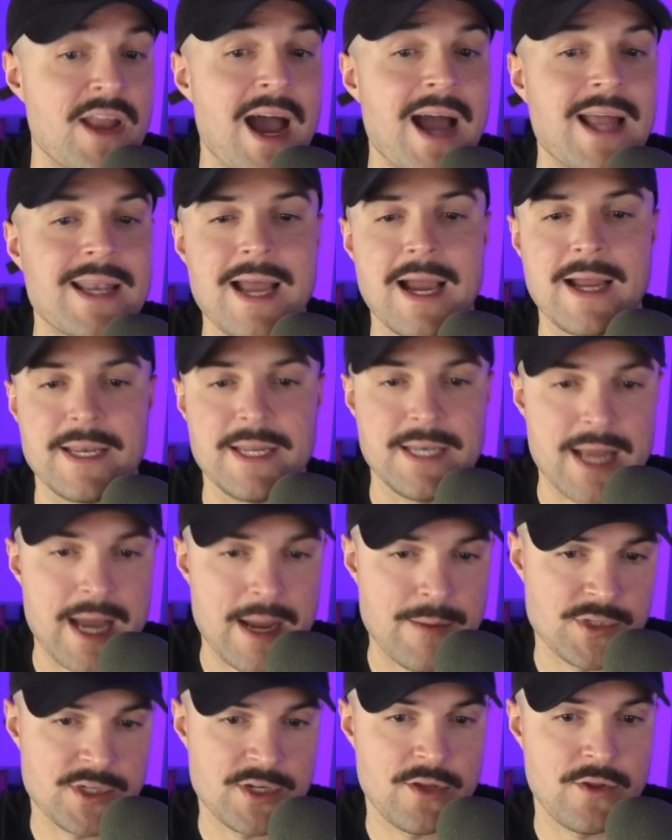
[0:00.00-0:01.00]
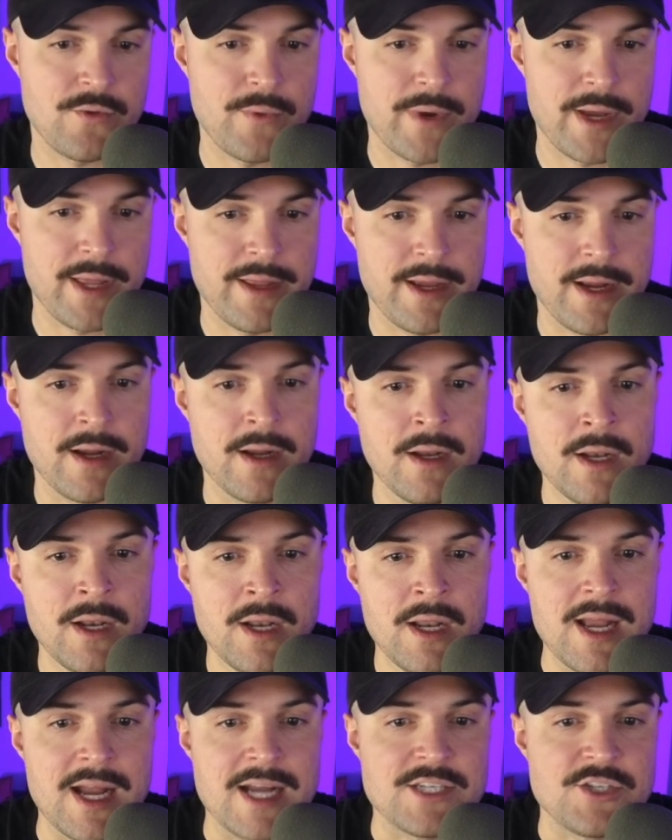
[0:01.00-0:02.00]
99% of the way there.
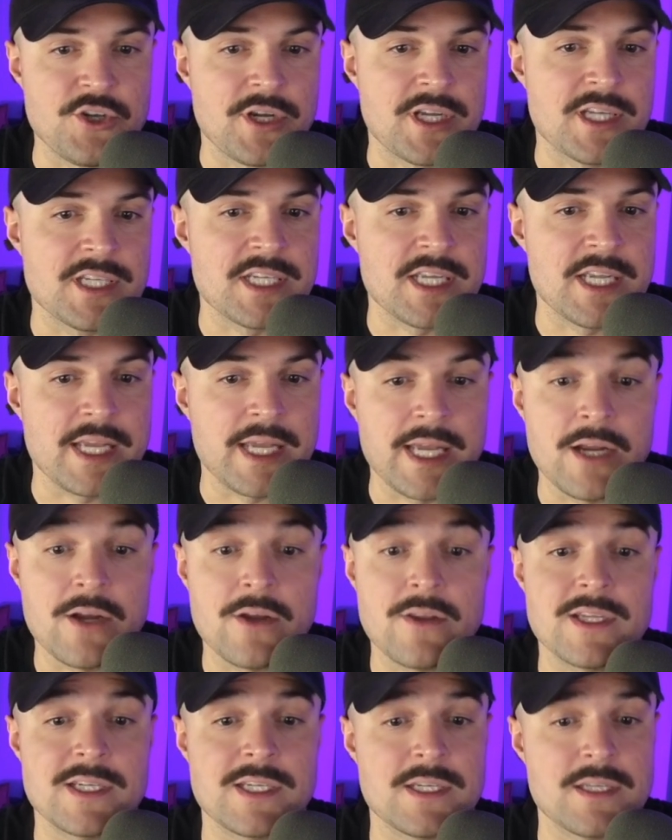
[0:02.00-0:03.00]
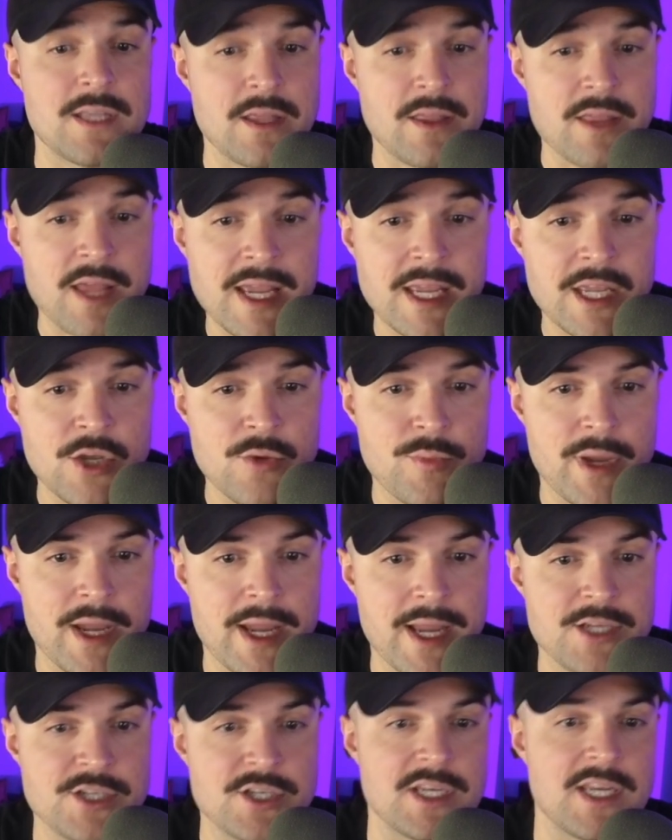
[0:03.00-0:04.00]
As you can see here, this is the thank you
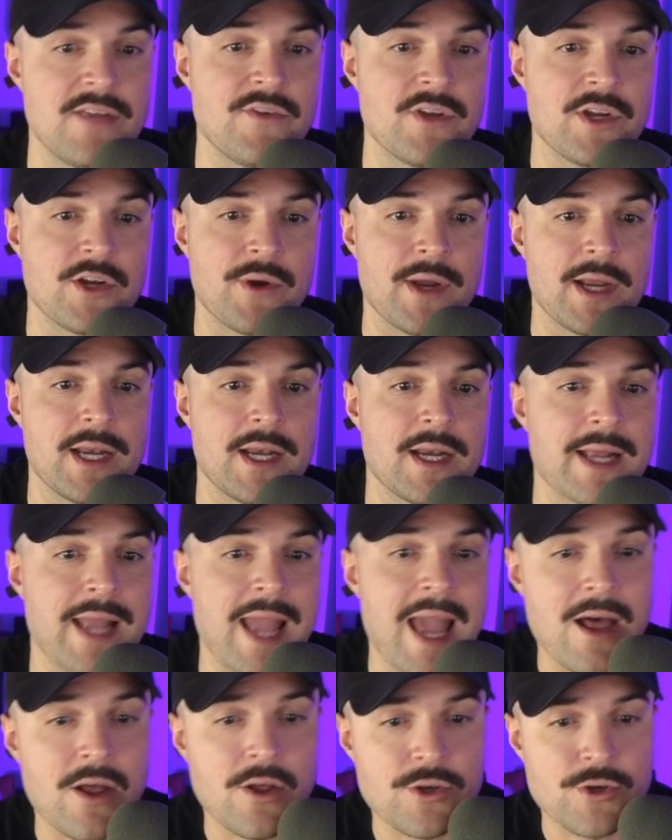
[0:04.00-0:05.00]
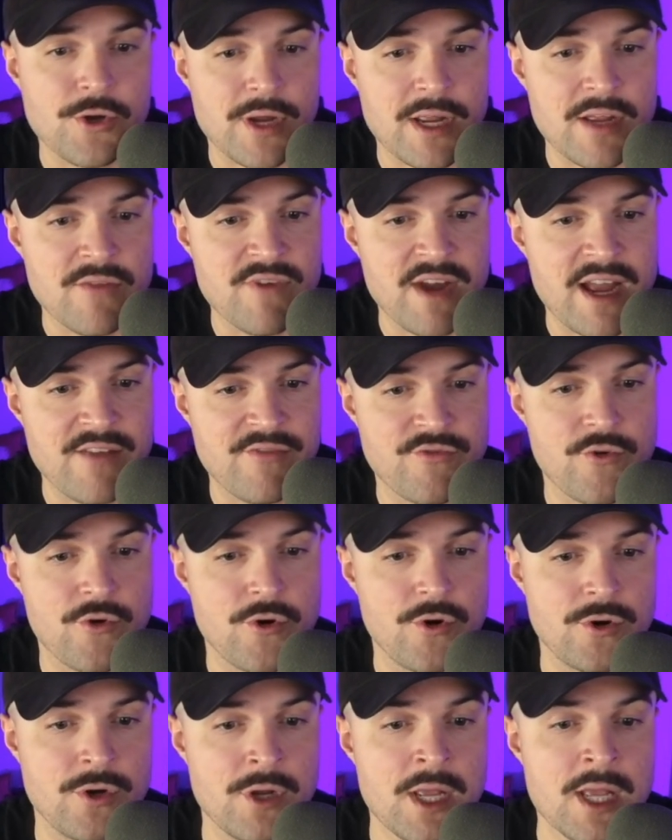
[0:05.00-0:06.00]
page. It even created a calendar invite
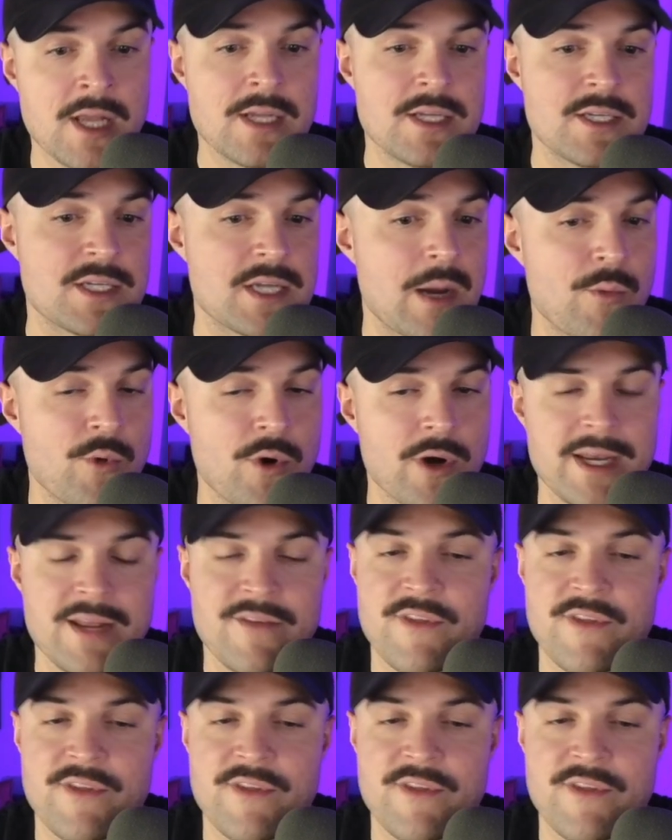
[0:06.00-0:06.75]
for someone. If they